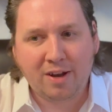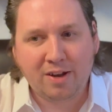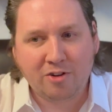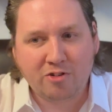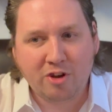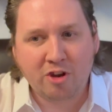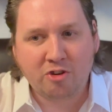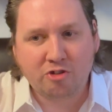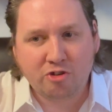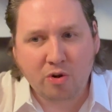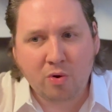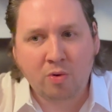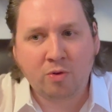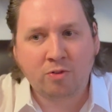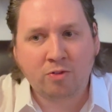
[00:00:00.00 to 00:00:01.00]
she
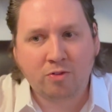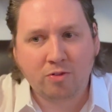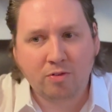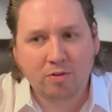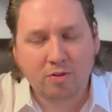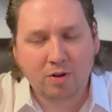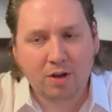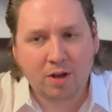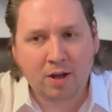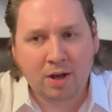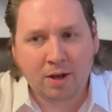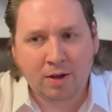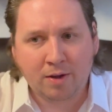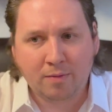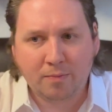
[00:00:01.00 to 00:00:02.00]
shows,
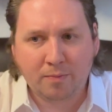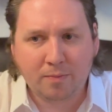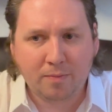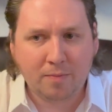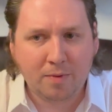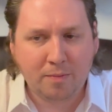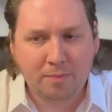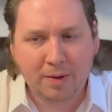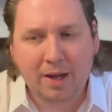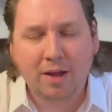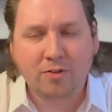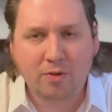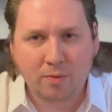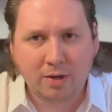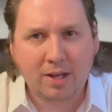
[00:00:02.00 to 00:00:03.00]

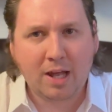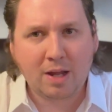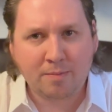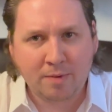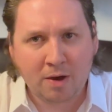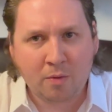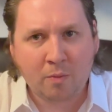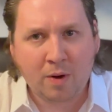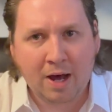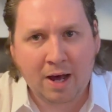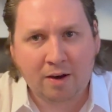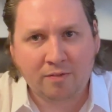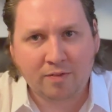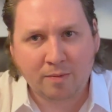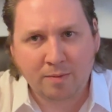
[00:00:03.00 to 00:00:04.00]
because it would take me a
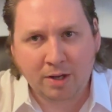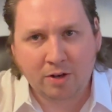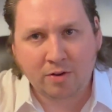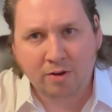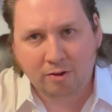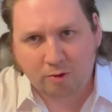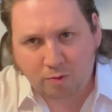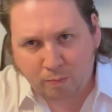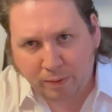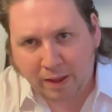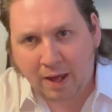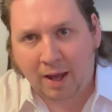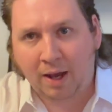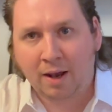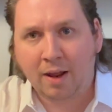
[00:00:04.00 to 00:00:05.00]
while for me to
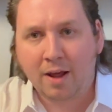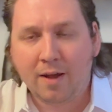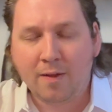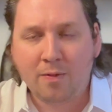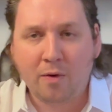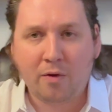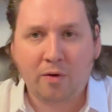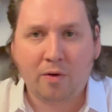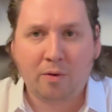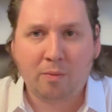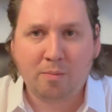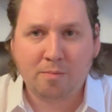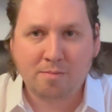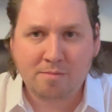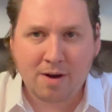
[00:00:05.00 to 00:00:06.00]
explain the
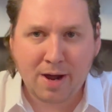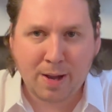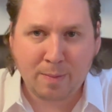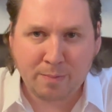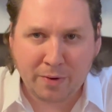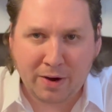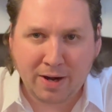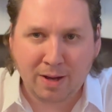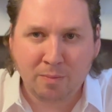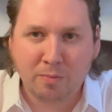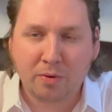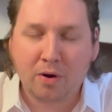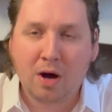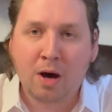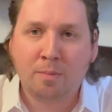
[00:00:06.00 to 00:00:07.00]
whole mind-body
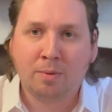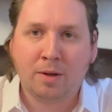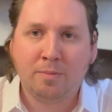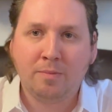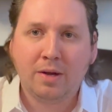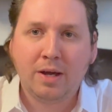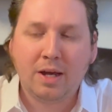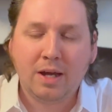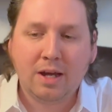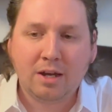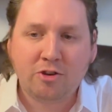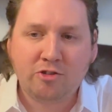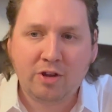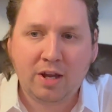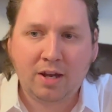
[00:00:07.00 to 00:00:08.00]
problem.
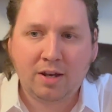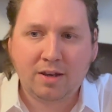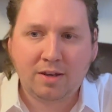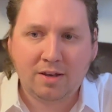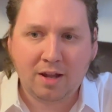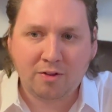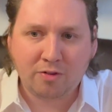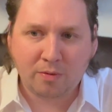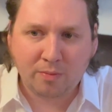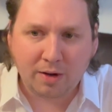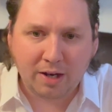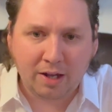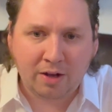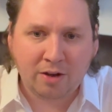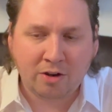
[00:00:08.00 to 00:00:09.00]
She does a
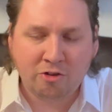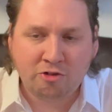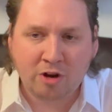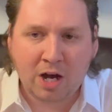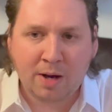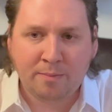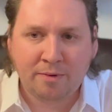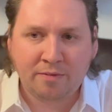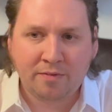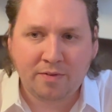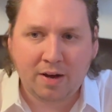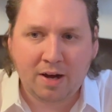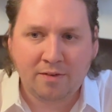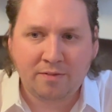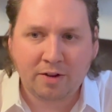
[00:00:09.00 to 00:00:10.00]
really good job
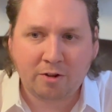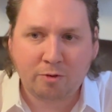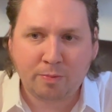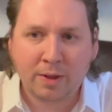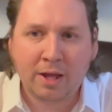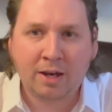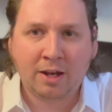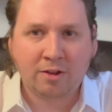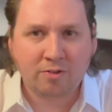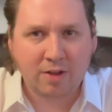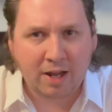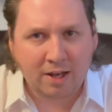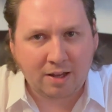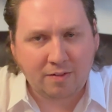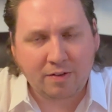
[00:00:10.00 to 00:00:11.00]
of explaining
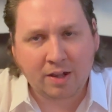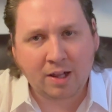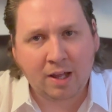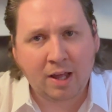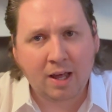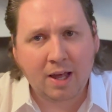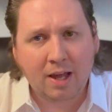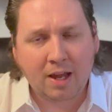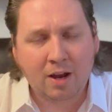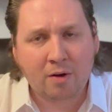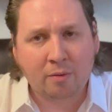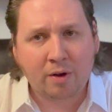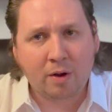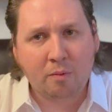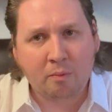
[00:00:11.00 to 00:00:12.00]
scientifically,
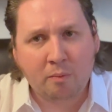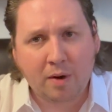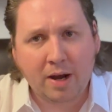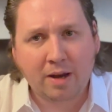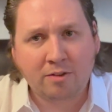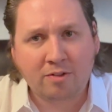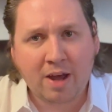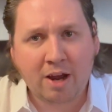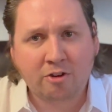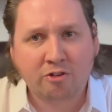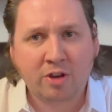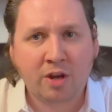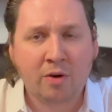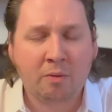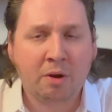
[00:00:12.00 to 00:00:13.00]
like what is
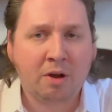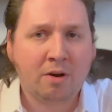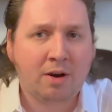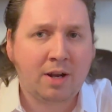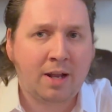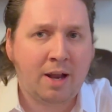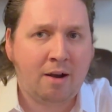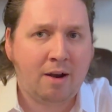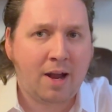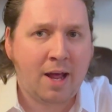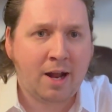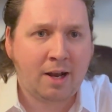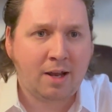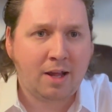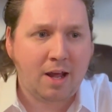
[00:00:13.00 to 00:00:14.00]
actually going on there,
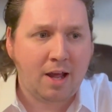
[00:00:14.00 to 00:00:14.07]
and